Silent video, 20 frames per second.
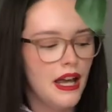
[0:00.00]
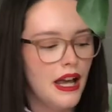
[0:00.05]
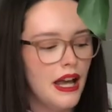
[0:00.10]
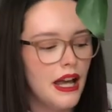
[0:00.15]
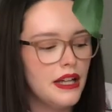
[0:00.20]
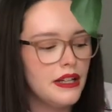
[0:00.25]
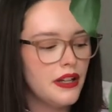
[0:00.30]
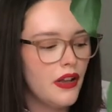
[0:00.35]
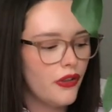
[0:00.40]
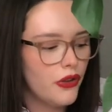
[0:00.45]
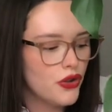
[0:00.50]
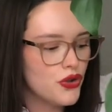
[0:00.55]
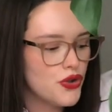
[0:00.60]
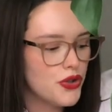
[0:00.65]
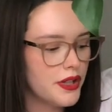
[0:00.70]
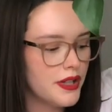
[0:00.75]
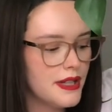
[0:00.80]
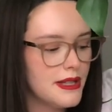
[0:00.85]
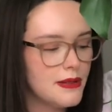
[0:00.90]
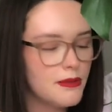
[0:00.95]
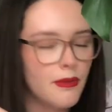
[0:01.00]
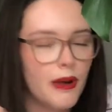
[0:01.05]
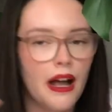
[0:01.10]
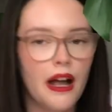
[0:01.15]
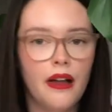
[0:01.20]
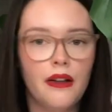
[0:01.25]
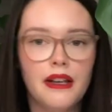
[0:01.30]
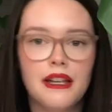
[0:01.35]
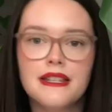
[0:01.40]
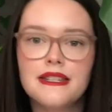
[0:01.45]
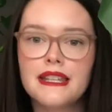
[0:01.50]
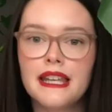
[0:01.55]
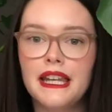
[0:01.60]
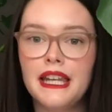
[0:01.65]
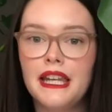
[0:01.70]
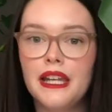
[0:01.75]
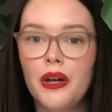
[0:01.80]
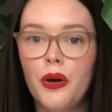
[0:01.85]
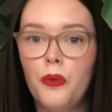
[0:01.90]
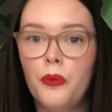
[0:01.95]
Another trick as well is
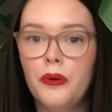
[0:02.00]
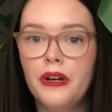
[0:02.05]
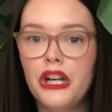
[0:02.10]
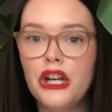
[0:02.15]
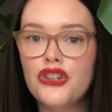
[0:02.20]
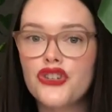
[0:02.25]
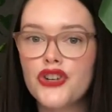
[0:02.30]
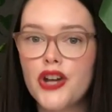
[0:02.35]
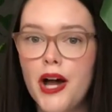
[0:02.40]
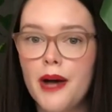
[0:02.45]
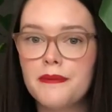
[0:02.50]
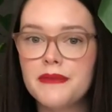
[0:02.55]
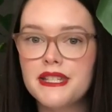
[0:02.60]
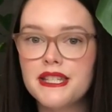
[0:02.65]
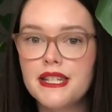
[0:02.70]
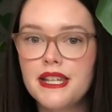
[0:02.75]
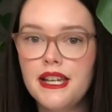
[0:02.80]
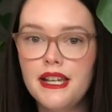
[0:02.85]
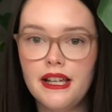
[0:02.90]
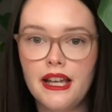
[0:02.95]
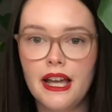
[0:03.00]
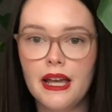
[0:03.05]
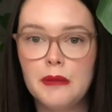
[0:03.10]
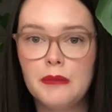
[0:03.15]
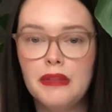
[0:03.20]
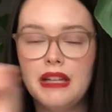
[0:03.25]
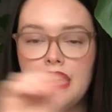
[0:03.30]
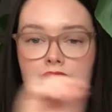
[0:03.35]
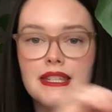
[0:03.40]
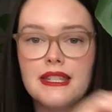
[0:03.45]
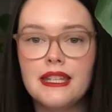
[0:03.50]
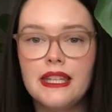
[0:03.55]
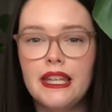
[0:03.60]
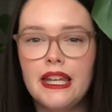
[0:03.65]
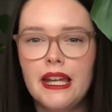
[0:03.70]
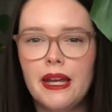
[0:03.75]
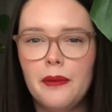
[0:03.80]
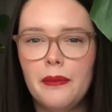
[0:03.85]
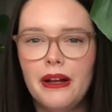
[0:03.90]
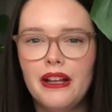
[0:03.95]
getting a wooden chopstick and placing
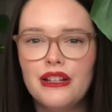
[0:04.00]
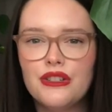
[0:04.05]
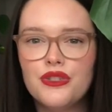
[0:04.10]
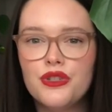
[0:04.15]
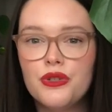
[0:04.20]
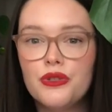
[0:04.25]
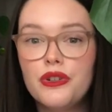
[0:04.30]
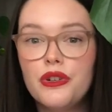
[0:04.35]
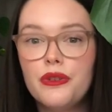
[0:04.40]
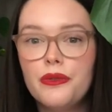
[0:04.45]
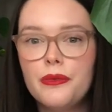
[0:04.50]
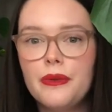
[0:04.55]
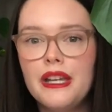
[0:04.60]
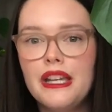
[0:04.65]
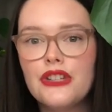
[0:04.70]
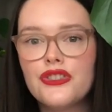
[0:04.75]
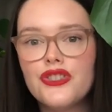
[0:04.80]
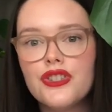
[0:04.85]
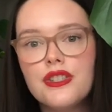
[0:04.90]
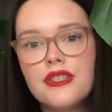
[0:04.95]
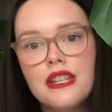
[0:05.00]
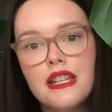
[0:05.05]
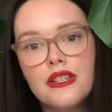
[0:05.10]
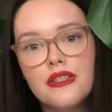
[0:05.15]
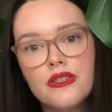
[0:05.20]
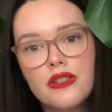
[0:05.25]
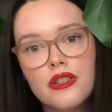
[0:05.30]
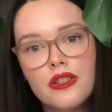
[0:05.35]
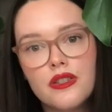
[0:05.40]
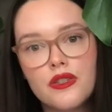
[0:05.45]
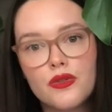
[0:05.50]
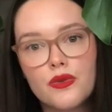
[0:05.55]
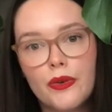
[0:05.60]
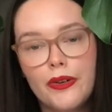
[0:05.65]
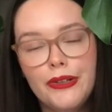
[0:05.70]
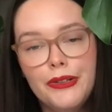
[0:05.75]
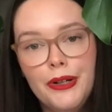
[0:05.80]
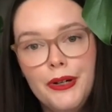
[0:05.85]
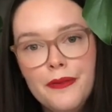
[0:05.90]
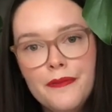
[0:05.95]
it about like 2 to 3 inches into the
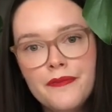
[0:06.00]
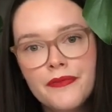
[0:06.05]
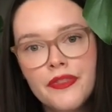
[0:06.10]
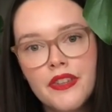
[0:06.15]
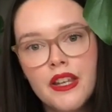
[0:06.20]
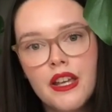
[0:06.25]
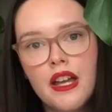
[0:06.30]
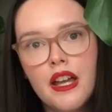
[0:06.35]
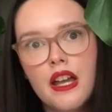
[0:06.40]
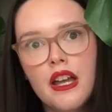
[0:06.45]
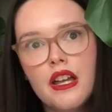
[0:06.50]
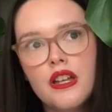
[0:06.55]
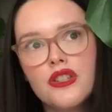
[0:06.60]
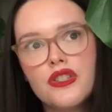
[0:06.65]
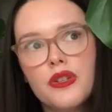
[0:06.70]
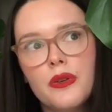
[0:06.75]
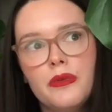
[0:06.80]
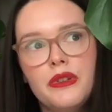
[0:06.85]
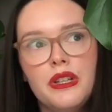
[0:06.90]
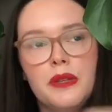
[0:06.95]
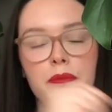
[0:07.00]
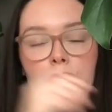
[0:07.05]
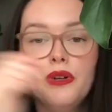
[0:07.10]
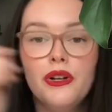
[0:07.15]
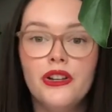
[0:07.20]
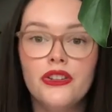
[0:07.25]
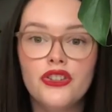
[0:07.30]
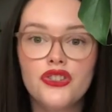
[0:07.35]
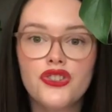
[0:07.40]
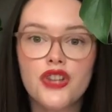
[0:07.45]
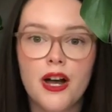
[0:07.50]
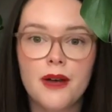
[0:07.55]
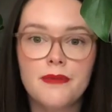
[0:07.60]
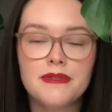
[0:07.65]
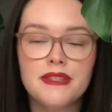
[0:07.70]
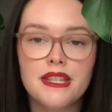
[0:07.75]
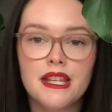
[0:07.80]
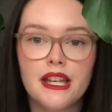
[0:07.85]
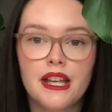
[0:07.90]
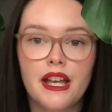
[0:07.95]
soil. So when you pull out the
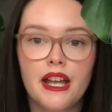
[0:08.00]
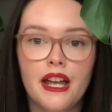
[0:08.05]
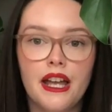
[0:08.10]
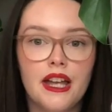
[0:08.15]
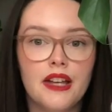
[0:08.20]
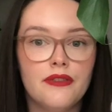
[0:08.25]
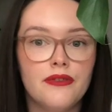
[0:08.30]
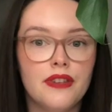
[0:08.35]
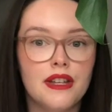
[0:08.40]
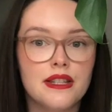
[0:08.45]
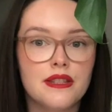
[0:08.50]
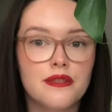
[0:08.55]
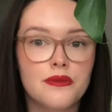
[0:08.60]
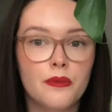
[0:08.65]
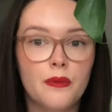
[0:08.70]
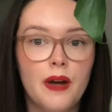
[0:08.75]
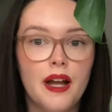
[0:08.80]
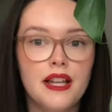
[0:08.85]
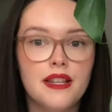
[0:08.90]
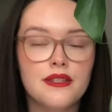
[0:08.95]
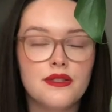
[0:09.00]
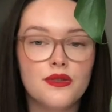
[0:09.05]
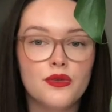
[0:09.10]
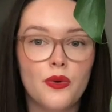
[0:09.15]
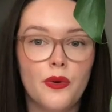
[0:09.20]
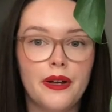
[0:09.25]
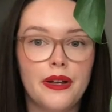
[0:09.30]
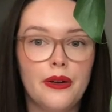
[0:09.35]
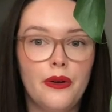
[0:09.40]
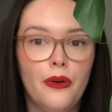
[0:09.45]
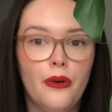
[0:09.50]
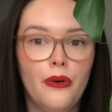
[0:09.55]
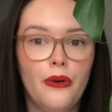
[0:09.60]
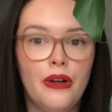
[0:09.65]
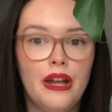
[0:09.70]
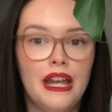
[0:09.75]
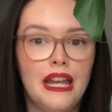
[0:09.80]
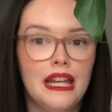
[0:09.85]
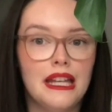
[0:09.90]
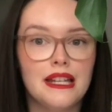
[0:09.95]
chopstick, if it's wet soil
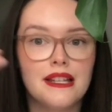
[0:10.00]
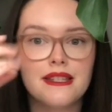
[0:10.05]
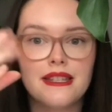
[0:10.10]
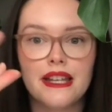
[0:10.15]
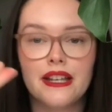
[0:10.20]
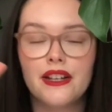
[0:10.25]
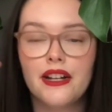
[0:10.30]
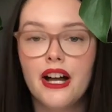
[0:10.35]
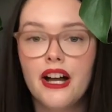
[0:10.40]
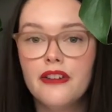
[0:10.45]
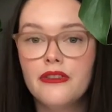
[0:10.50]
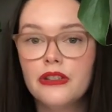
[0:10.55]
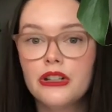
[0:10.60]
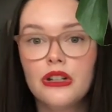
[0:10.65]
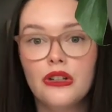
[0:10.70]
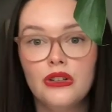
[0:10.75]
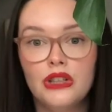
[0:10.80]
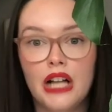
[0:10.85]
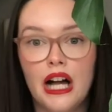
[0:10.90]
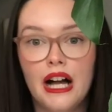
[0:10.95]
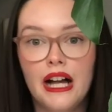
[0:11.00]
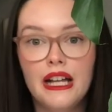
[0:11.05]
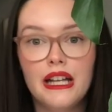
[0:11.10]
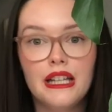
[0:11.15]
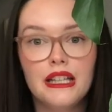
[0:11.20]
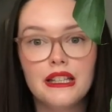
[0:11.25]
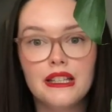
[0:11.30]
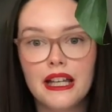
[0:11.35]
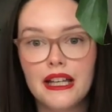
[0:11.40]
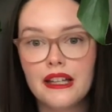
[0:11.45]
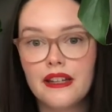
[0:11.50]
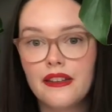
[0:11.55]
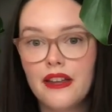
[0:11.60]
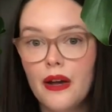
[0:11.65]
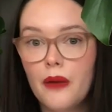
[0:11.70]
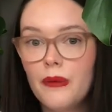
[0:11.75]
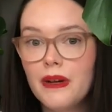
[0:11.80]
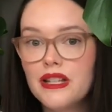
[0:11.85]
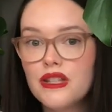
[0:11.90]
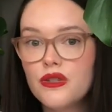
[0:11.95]
and it's like covered a lot in like that
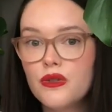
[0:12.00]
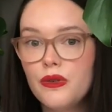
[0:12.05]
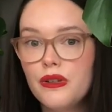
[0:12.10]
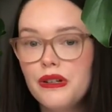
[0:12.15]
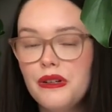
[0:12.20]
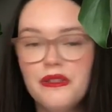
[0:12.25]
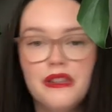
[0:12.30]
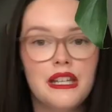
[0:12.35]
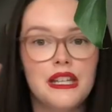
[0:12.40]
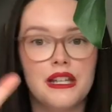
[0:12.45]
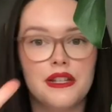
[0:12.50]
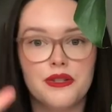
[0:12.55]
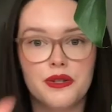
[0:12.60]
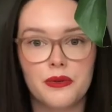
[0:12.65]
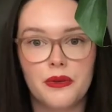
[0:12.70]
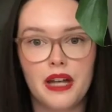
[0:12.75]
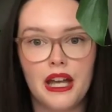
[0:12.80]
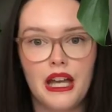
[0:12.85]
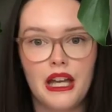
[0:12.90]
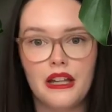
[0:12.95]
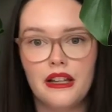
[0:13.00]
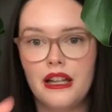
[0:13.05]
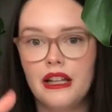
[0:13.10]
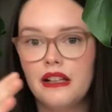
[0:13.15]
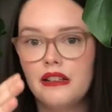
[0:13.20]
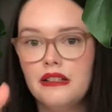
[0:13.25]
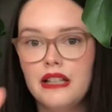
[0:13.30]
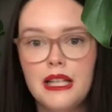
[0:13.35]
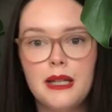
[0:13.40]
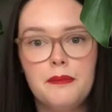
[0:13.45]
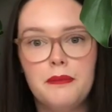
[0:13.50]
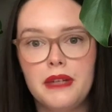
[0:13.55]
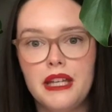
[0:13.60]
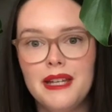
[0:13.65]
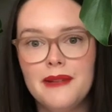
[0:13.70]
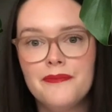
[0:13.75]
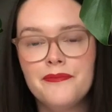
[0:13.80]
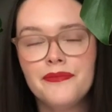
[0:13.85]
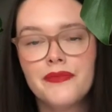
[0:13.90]
wet soil, then it's okay, like let it be.